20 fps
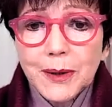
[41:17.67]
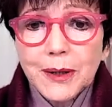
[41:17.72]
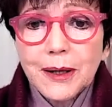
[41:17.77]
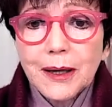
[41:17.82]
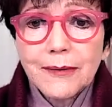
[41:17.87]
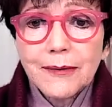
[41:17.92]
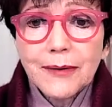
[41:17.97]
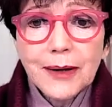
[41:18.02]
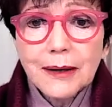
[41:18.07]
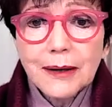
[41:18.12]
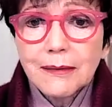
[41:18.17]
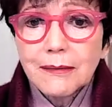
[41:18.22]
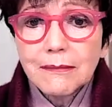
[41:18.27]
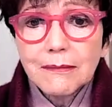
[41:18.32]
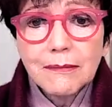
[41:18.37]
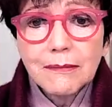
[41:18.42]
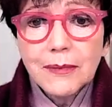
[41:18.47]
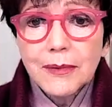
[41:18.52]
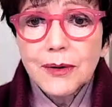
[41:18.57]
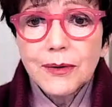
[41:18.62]
I've had
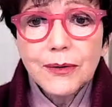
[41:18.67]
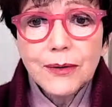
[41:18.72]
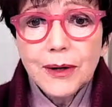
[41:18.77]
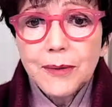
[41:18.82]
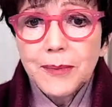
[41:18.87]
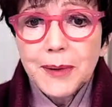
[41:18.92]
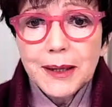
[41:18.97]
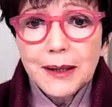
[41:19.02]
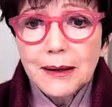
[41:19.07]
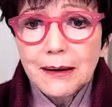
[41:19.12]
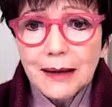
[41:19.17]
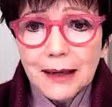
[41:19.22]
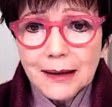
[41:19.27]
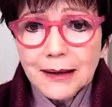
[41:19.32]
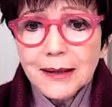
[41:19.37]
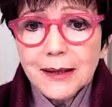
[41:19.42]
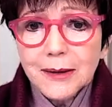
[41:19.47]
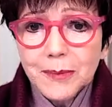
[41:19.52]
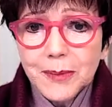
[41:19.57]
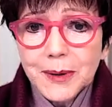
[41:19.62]
three big
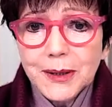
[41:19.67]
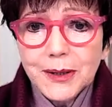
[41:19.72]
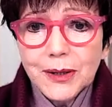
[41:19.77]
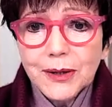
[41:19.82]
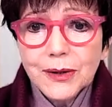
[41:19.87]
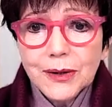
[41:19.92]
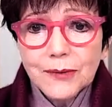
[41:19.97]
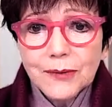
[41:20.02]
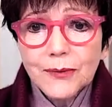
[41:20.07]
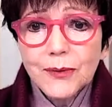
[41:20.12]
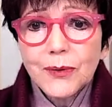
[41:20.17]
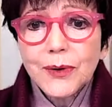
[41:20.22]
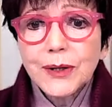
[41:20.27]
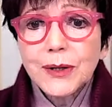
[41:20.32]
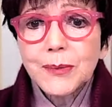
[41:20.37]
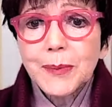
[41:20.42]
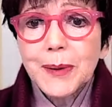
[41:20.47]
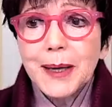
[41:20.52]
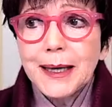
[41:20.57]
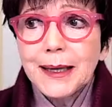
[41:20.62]
exhibitions of all these
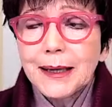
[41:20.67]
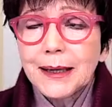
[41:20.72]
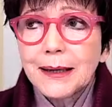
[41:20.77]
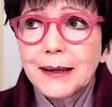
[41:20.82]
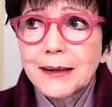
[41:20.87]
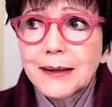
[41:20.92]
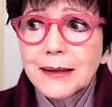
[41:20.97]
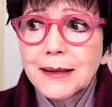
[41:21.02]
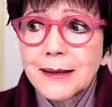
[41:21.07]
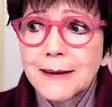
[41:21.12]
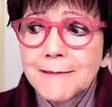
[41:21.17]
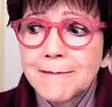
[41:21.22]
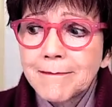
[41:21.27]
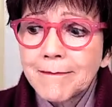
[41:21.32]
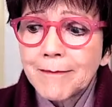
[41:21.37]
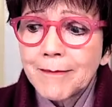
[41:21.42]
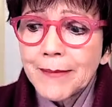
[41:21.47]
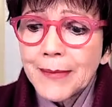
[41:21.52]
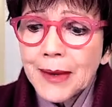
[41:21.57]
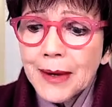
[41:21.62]
paintings.
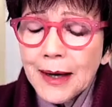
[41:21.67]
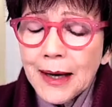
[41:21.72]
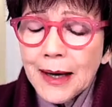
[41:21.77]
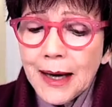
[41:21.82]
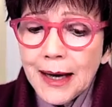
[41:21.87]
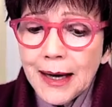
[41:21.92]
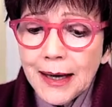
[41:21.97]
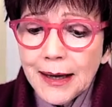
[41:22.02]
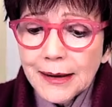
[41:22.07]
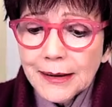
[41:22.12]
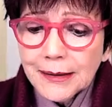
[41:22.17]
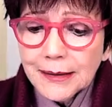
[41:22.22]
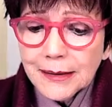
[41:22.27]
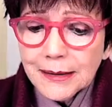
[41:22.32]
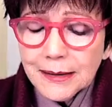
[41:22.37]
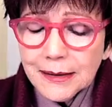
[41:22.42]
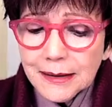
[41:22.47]
And